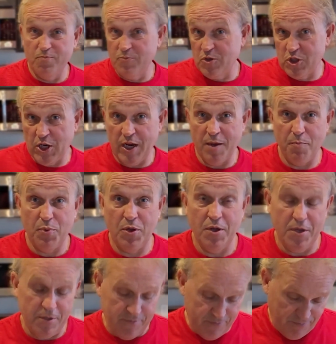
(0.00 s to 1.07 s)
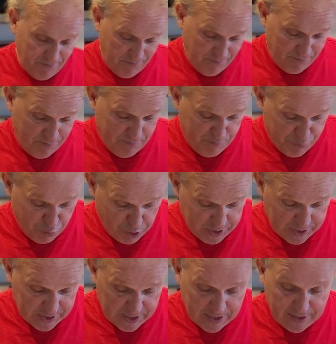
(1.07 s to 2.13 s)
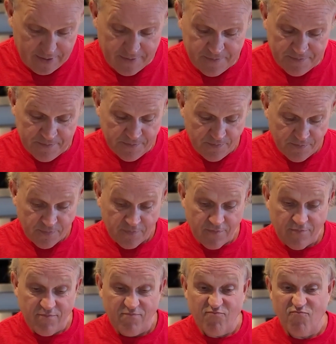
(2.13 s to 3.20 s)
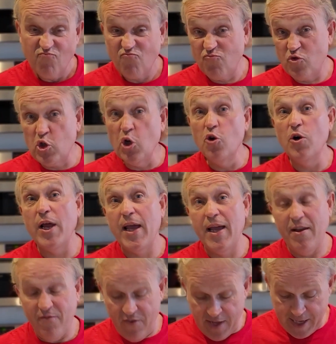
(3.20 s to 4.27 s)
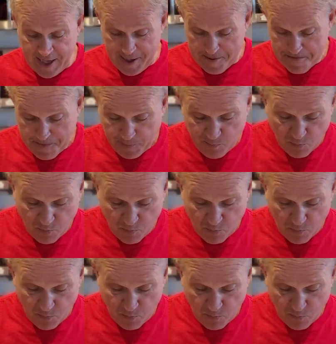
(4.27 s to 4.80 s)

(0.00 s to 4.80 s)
Champion Brisket 2-day event.